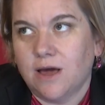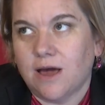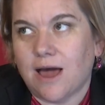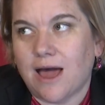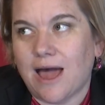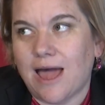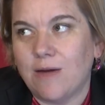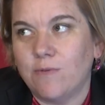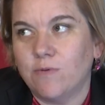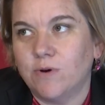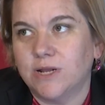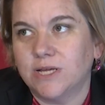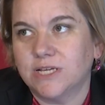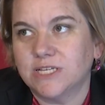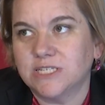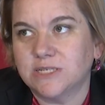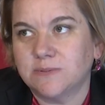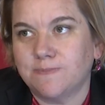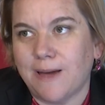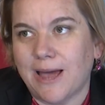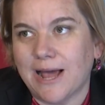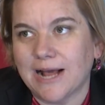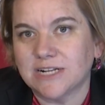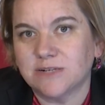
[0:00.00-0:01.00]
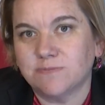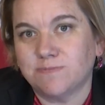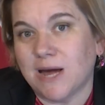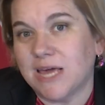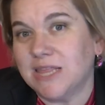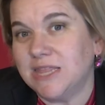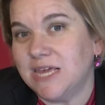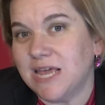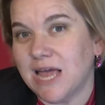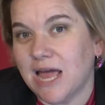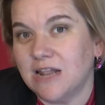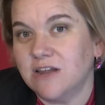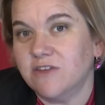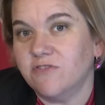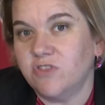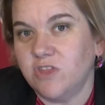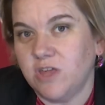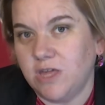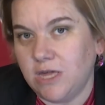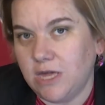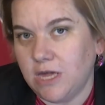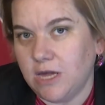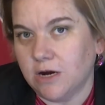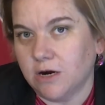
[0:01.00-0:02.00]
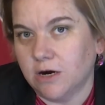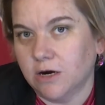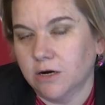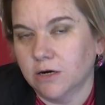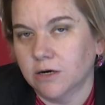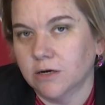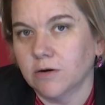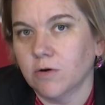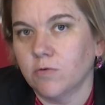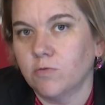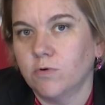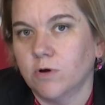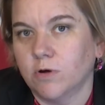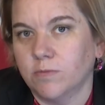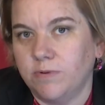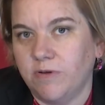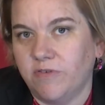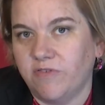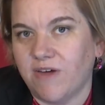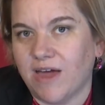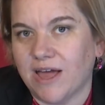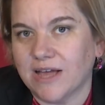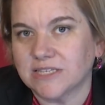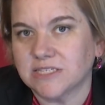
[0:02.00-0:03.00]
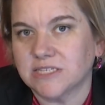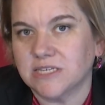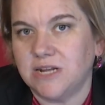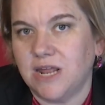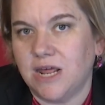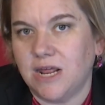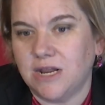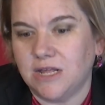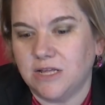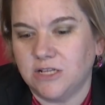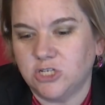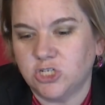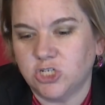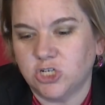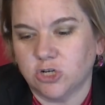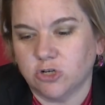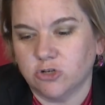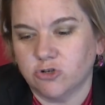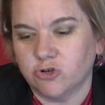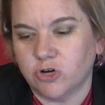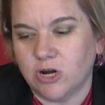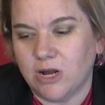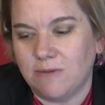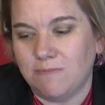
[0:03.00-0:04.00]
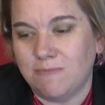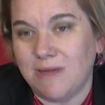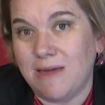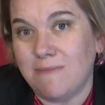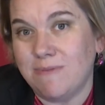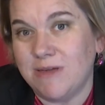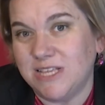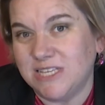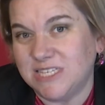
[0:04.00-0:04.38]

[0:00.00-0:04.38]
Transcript: I would expect by the end of the year we'll be vaccinating children maybe